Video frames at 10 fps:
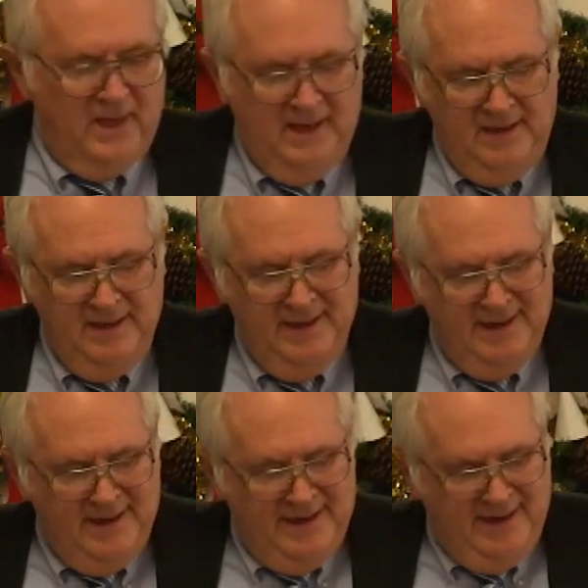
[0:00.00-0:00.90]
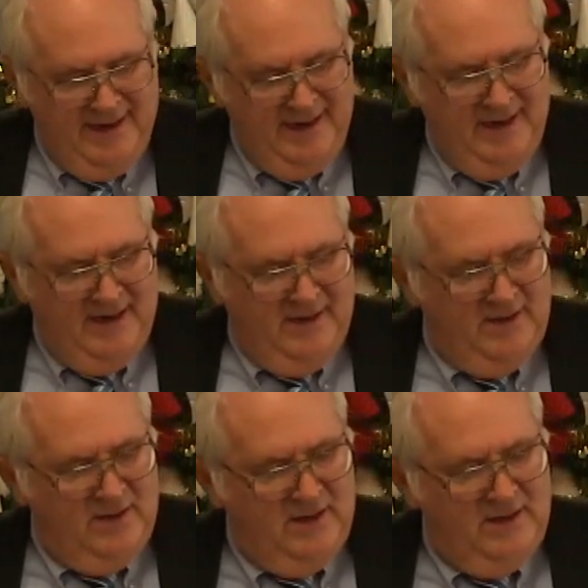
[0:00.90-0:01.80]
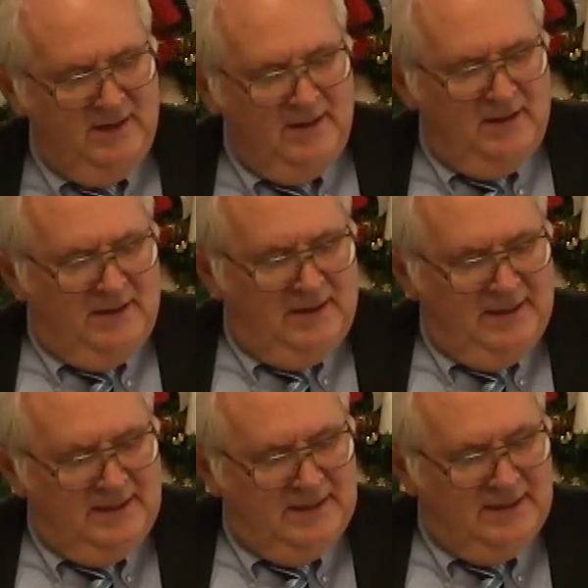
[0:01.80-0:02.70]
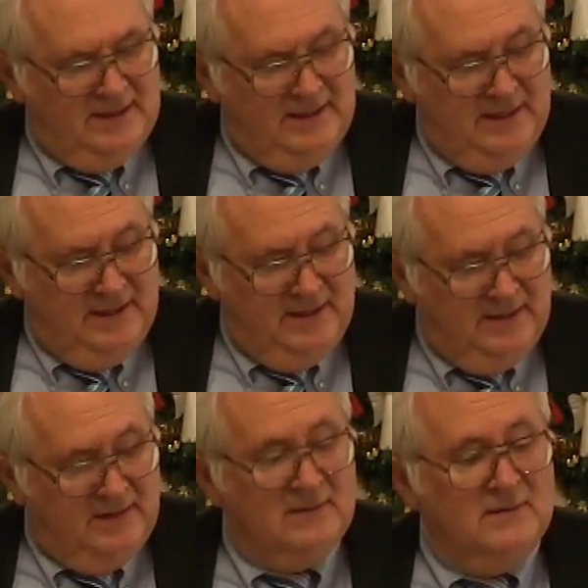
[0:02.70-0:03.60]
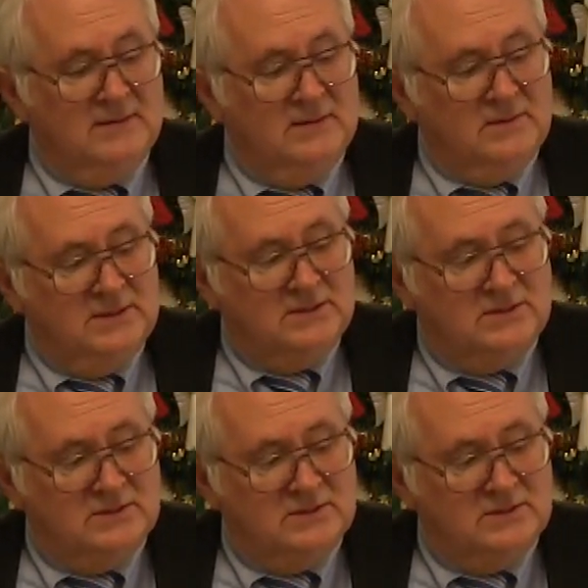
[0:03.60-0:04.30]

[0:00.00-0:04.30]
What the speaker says: Okay. And you know, he